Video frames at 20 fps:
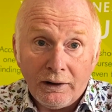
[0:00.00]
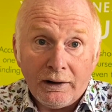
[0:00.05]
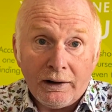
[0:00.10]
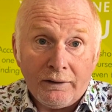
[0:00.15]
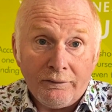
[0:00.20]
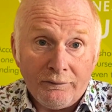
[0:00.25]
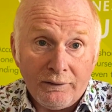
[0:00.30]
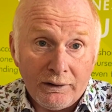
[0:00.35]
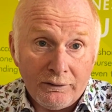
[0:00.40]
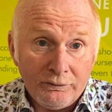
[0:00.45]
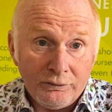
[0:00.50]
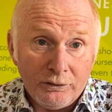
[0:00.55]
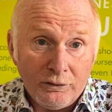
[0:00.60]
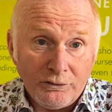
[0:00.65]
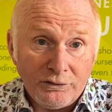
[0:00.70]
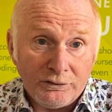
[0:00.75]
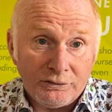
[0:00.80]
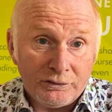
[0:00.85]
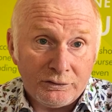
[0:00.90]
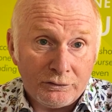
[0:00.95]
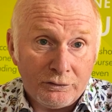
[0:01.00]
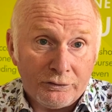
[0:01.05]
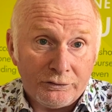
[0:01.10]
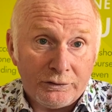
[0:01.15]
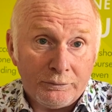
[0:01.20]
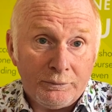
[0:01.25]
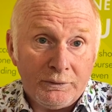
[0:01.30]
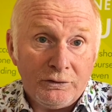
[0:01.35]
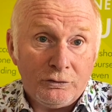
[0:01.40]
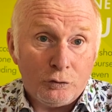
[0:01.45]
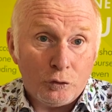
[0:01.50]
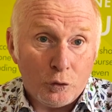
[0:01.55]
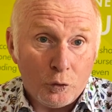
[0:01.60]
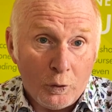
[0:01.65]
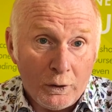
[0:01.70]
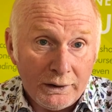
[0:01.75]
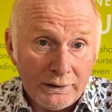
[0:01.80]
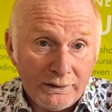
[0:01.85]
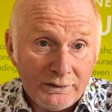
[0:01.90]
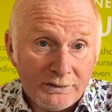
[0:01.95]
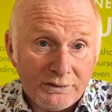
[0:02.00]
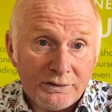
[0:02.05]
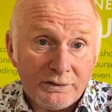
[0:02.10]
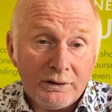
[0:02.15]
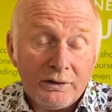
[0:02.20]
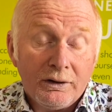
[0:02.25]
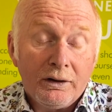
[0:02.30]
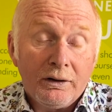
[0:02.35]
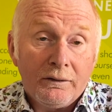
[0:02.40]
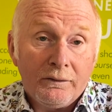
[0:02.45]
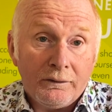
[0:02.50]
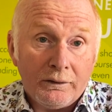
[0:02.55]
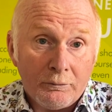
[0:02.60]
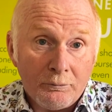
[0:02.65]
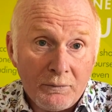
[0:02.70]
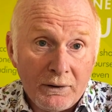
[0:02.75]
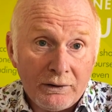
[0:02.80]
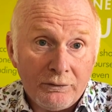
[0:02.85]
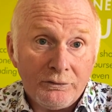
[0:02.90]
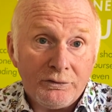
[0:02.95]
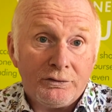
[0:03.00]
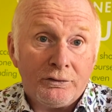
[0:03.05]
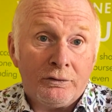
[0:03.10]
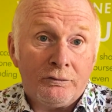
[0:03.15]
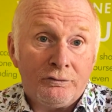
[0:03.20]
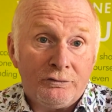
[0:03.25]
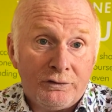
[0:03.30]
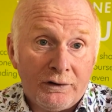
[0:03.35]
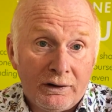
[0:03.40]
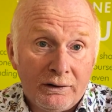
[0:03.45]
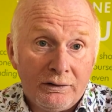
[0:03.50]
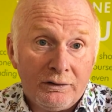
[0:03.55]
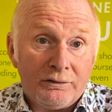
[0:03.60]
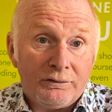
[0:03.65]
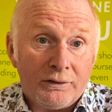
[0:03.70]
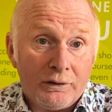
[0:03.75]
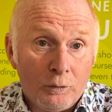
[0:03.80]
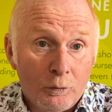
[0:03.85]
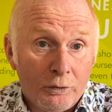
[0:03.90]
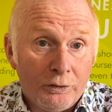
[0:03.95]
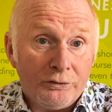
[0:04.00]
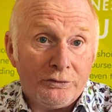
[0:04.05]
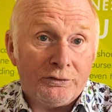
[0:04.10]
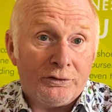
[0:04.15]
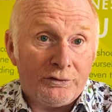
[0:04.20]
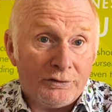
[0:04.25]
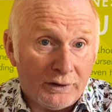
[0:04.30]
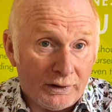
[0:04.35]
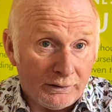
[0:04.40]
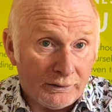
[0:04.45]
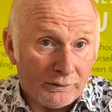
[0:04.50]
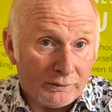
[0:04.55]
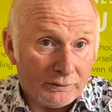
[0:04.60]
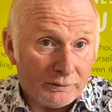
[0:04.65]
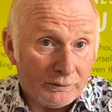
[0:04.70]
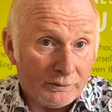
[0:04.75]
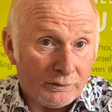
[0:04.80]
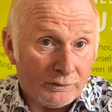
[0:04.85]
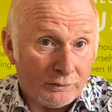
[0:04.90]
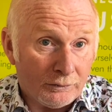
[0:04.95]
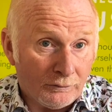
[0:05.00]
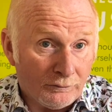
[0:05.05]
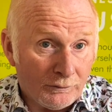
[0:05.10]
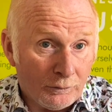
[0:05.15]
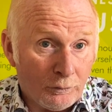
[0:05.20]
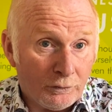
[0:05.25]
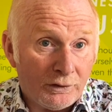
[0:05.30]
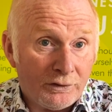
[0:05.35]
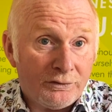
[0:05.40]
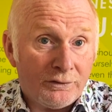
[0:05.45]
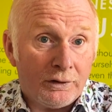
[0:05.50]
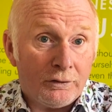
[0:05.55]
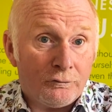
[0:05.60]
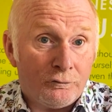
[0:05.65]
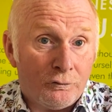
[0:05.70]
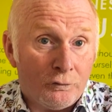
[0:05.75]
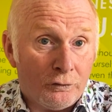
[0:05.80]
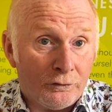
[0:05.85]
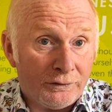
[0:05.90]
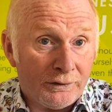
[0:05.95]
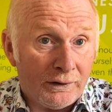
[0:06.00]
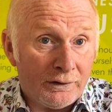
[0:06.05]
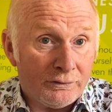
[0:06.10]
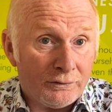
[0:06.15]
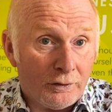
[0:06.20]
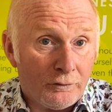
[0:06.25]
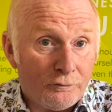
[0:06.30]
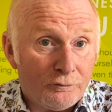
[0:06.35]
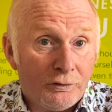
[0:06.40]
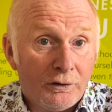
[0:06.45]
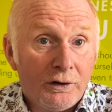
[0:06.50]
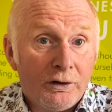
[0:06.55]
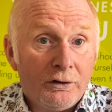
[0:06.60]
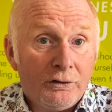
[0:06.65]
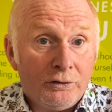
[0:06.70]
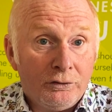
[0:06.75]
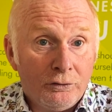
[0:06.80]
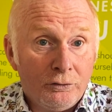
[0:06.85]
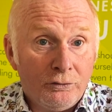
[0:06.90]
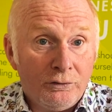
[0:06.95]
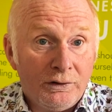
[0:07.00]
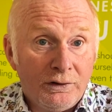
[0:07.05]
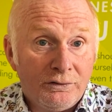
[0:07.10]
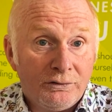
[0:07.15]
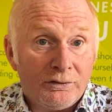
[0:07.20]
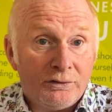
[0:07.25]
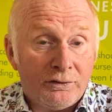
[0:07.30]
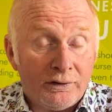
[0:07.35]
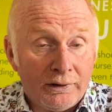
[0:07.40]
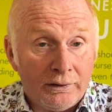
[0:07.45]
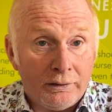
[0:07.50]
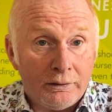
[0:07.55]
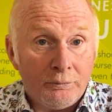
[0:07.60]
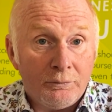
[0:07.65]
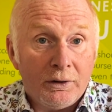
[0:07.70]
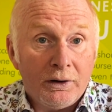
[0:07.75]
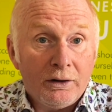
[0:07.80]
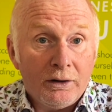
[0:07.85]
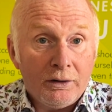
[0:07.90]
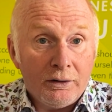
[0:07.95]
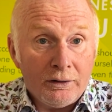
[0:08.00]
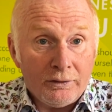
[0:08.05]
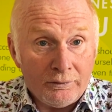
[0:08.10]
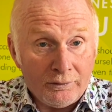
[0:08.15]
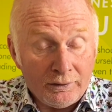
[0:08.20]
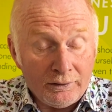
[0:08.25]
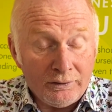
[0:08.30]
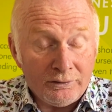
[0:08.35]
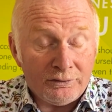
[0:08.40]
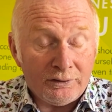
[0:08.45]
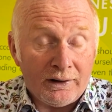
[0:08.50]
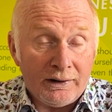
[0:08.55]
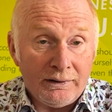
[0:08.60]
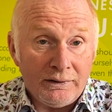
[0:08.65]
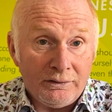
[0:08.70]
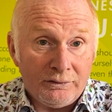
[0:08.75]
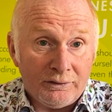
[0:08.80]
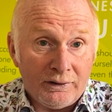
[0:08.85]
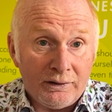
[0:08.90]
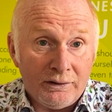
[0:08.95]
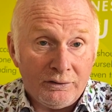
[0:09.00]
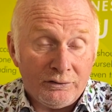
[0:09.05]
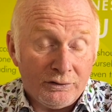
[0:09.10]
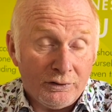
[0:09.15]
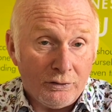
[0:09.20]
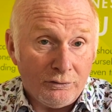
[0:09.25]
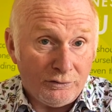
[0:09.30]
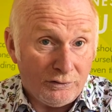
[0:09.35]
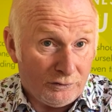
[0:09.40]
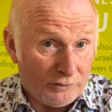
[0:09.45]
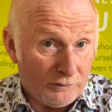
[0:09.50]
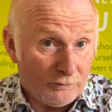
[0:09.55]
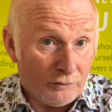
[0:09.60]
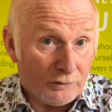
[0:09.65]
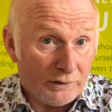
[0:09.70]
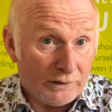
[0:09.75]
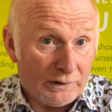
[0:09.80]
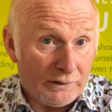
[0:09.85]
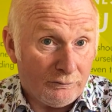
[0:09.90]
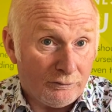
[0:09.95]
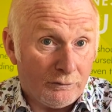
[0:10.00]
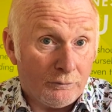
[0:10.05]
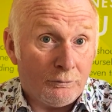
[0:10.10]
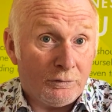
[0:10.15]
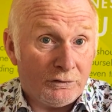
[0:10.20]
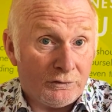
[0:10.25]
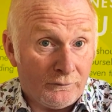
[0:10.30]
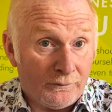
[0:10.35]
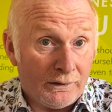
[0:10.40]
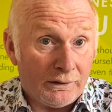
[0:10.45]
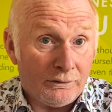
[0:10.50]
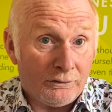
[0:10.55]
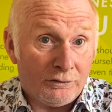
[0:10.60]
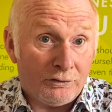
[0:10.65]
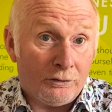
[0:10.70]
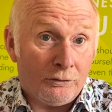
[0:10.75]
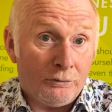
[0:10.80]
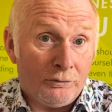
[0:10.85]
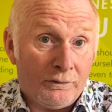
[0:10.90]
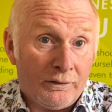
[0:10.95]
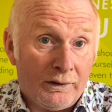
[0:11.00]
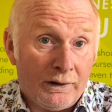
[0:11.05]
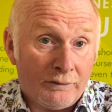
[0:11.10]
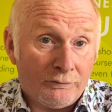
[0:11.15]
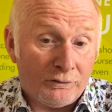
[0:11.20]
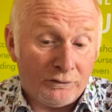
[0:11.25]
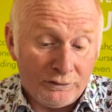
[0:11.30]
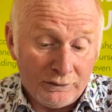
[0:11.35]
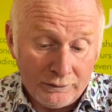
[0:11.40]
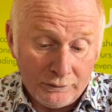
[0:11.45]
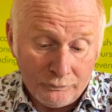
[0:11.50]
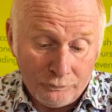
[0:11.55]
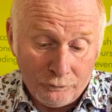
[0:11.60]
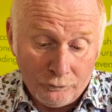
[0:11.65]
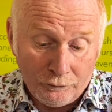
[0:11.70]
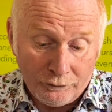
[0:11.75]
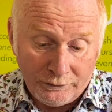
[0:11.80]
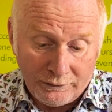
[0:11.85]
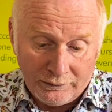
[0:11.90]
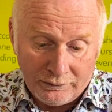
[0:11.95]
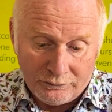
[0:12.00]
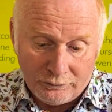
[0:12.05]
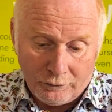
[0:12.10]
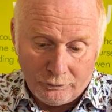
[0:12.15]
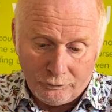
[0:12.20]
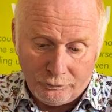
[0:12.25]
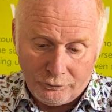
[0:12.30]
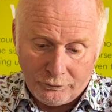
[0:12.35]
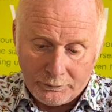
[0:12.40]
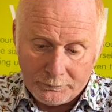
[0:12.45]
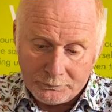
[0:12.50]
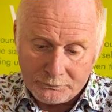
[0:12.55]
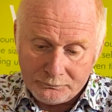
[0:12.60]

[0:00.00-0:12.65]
And that notice has got to be twice the amount of days they want to take. So if they want to take 4 days off, you need to tell them that it's 8 days notice you've got to give them so they have to take the 4 days off.